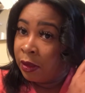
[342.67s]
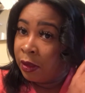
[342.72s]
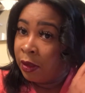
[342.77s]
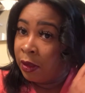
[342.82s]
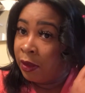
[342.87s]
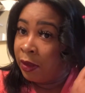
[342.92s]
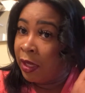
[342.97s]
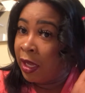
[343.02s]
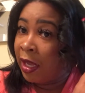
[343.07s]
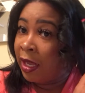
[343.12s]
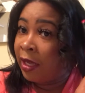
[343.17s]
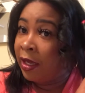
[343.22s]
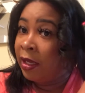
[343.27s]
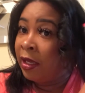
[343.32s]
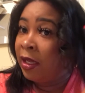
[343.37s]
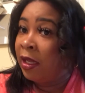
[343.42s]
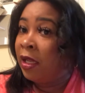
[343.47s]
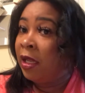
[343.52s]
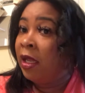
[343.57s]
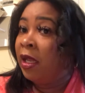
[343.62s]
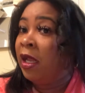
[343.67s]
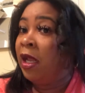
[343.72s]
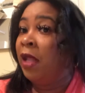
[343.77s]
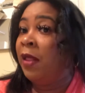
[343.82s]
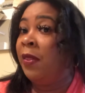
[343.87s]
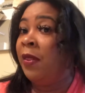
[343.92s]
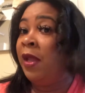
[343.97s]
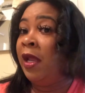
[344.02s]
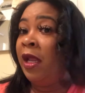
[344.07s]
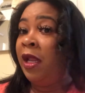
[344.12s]
Okay,
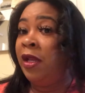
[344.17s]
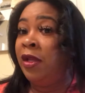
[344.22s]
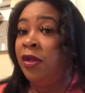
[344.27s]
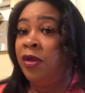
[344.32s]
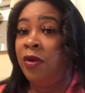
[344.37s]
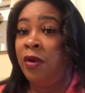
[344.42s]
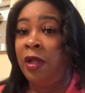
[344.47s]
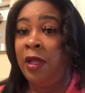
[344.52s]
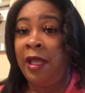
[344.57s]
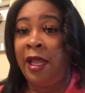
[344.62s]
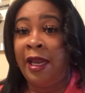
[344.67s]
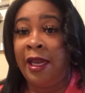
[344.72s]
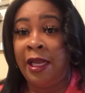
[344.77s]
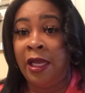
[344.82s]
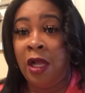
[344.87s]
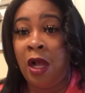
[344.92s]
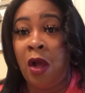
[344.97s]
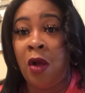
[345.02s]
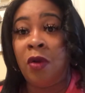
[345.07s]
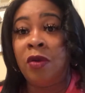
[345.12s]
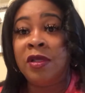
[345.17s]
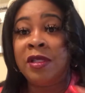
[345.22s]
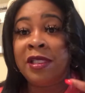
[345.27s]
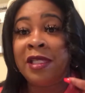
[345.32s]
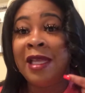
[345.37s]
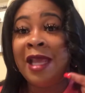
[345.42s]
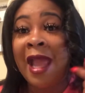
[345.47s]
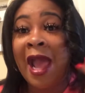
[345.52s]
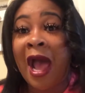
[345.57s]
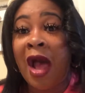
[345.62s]
and then you'll let it go.
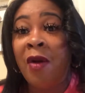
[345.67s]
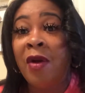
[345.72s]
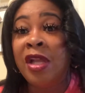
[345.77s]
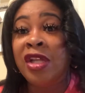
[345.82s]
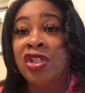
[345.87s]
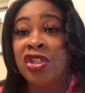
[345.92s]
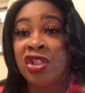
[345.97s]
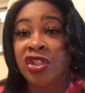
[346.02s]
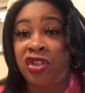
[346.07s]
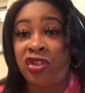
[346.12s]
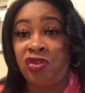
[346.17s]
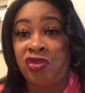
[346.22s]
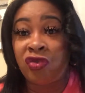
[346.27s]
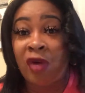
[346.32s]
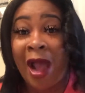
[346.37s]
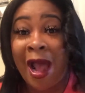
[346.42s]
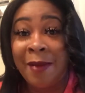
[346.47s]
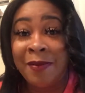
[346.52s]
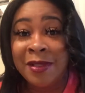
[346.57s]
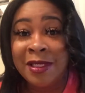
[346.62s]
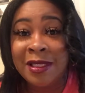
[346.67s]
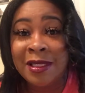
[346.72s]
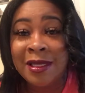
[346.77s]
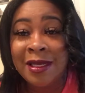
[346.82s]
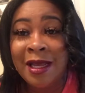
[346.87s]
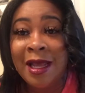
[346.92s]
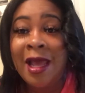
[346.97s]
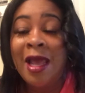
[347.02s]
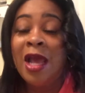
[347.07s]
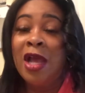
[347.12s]
See how it just drops?
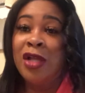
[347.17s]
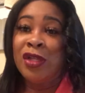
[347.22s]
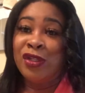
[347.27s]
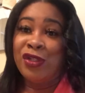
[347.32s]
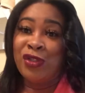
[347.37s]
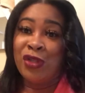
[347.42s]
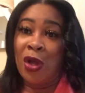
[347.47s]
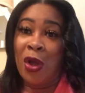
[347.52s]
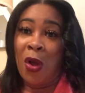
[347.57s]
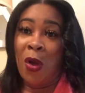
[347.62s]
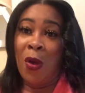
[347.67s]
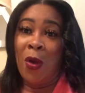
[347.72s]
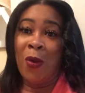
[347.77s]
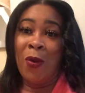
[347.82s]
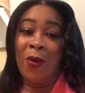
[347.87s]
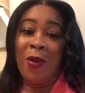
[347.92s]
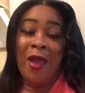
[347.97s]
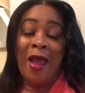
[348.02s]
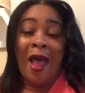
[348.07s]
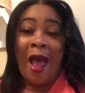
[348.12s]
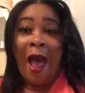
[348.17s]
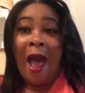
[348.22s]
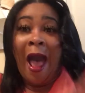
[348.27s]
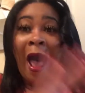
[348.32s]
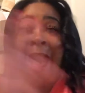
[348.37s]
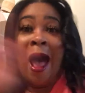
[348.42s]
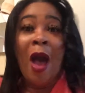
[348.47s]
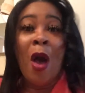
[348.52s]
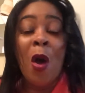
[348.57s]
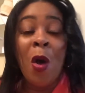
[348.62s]
So
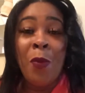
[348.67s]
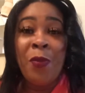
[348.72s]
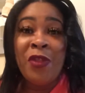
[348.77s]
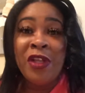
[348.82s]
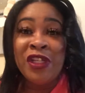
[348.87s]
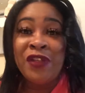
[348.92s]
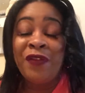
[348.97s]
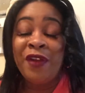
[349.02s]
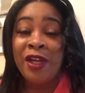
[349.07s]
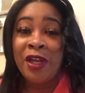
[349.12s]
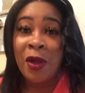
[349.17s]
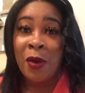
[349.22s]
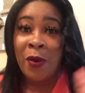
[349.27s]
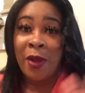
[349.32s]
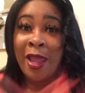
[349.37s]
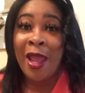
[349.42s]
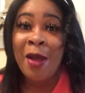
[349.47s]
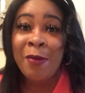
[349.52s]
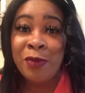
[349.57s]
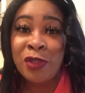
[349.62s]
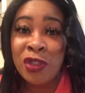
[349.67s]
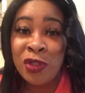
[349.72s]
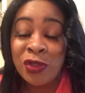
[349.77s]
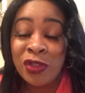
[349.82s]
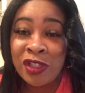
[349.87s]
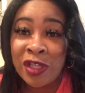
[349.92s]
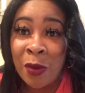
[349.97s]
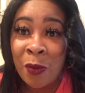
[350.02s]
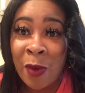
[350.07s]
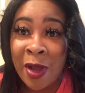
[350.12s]
I hope this video helped you
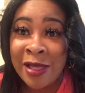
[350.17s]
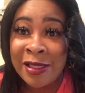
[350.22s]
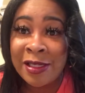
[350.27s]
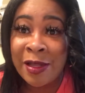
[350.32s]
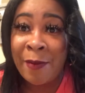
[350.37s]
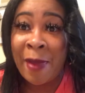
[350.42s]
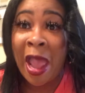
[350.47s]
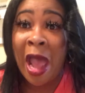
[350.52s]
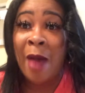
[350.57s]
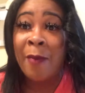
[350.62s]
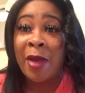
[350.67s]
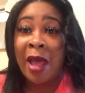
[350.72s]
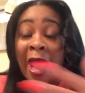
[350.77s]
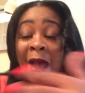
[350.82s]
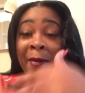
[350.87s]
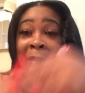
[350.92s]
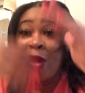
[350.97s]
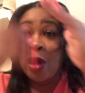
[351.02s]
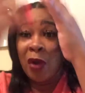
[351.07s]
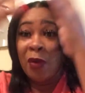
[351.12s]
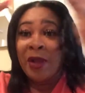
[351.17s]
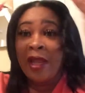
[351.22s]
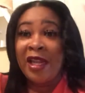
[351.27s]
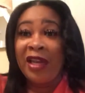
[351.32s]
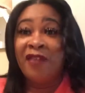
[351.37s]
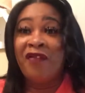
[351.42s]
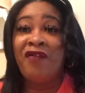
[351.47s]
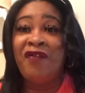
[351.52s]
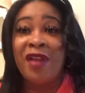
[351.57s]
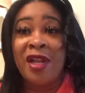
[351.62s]
some way, somehow, but I'm gonna go ahead
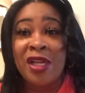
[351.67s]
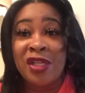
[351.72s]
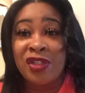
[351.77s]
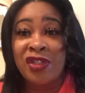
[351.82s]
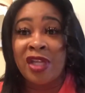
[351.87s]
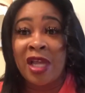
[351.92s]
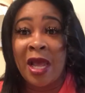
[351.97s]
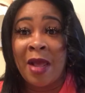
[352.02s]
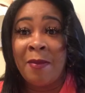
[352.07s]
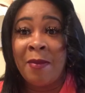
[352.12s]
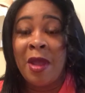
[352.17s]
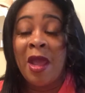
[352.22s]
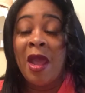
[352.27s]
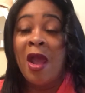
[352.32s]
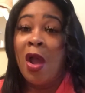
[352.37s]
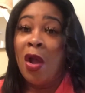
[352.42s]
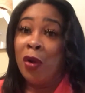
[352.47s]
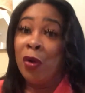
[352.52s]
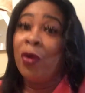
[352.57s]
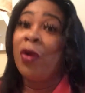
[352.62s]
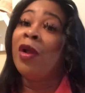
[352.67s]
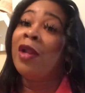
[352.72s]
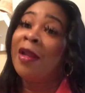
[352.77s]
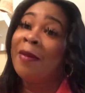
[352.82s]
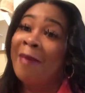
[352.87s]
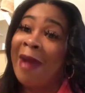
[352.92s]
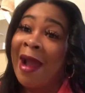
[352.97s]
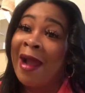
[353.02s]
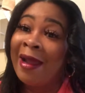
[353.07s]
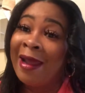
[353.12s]
and finish up
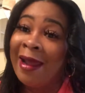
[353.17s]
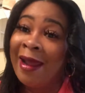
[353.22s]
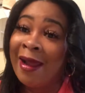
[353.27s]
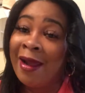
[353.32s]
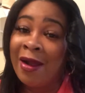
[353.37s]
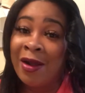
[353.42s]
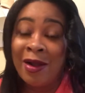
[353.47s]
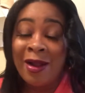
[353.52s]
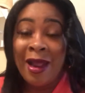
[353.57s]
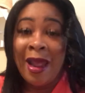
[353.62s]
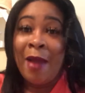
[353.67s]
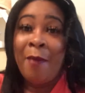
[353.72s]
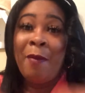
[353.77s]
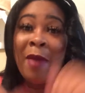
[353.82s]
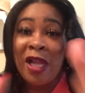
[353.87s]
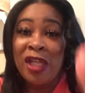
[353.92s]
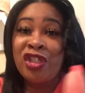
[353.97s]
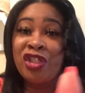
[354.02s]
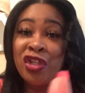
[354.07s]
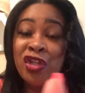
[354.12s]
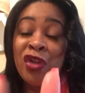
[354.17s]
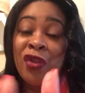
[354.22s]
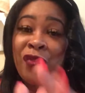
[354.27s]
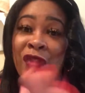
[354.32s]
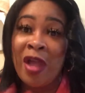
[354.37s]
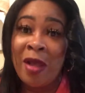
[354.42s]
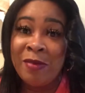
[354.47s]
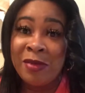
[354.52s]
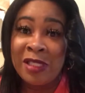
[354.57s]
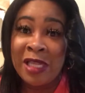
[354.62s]
curling my hair. Make sure you
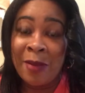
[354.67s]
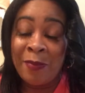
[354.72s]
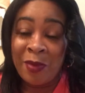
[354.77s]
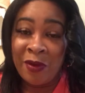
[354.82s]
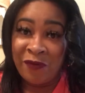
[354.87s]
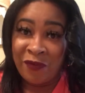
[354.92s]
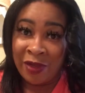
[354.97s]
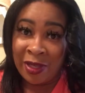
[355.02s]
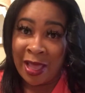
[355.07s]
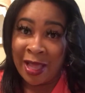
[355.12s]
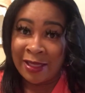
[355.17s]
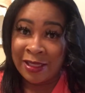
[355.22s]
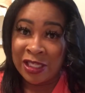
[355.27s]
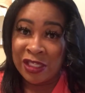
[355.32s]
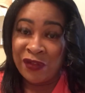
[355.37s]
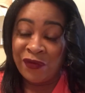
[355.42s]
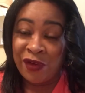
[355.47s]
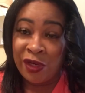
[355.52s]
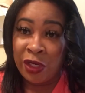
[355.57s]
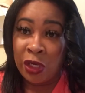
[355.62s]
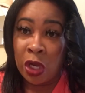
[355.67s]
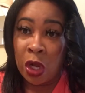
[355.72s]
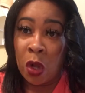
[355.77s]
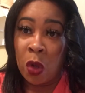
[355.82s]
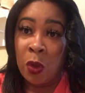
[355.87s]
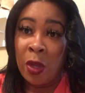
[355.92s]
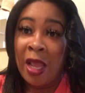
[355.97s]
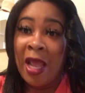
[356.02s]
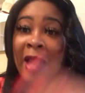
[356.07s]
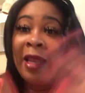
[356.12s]
thumbs up if you like this
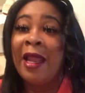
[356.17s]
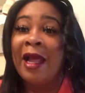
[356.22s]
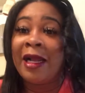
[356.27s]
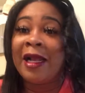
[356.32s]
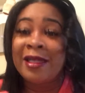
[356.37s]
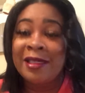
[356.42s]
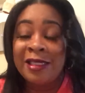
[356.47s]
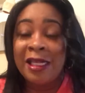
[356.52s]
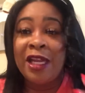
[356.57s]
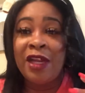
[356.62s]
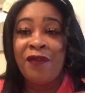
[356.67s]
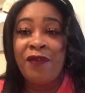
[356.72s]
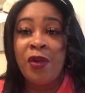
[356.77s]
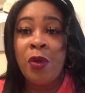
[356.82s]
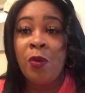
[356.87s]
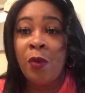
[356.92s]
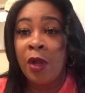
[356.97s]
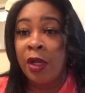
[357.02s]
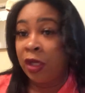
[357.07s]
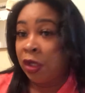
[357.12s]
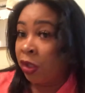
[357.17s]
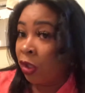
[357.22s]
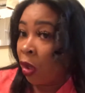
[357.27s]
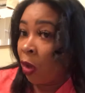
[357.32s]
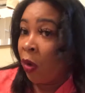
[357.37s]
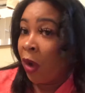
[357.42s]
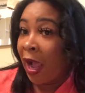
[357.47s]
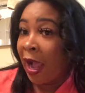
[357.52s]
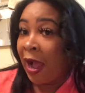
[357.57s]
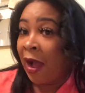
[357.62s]
video. Like I said, if you want to
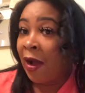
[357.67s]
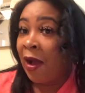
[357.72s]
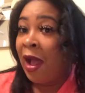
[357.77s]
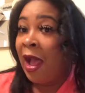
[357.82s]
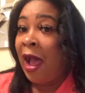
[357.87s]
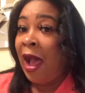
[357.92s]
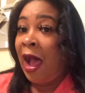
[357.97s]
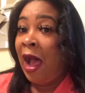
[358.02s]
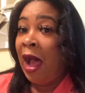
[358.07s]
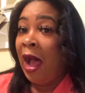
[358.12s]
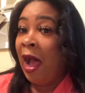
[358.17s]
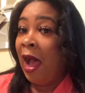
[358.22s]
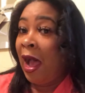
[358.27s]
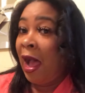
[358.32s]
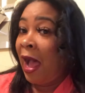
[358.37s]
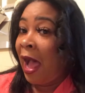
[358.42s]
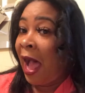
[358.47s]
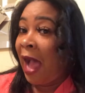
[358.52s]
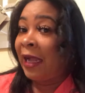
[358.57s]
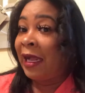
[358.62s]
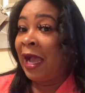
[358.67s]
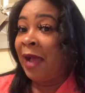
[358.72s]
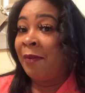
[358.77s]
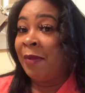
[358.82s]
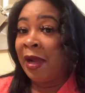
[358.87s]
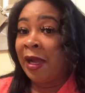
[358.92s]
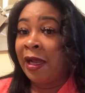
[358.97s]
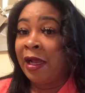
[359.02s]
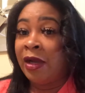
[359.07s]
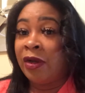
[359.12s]
know how I got
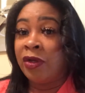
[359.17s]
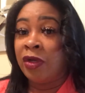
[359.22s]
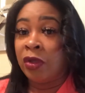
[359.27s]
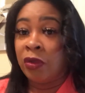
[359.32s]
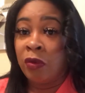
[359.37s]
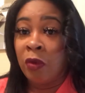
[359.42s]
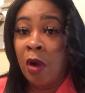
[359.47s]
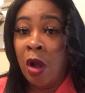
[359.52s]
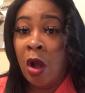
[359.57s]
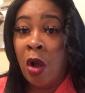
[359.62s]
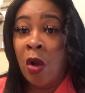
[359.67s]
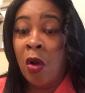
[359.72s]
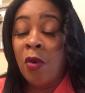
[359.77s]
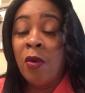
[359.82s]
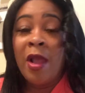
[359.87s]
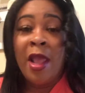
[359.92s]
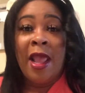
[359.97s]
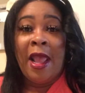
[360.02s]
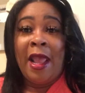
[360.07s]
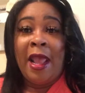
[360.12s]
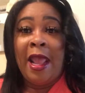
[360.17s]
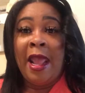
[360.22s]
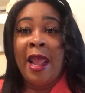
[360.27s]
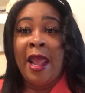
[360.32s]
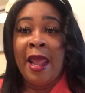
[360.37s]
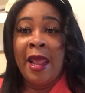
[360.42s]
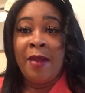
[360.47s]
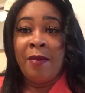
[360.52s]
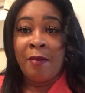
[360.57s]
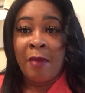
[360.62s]
my hair to grow
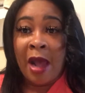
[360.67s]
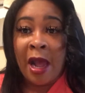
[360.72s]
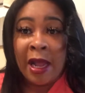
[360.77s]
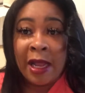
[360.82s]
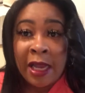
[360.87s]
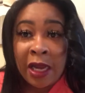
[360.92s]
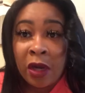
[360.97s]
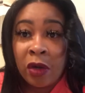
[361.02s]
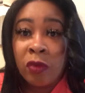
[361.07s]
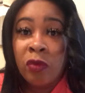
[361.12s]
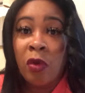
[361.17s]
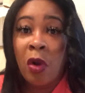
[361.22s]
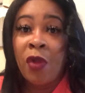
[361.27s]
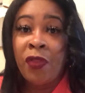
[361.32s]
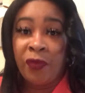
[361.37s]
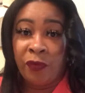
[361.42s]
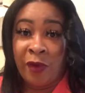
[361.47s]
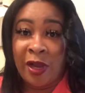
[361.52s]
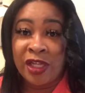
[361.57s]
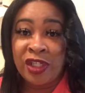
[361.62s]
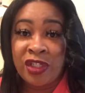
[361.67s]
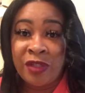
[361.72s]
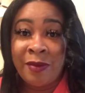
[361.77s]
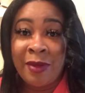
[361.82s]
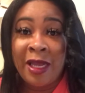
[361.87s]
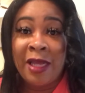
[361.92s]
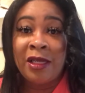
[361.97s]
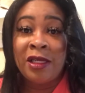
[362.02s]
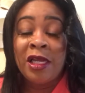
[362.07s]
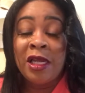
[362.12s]
and my hair growth
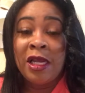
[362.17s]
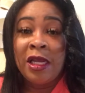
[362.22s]
regimen,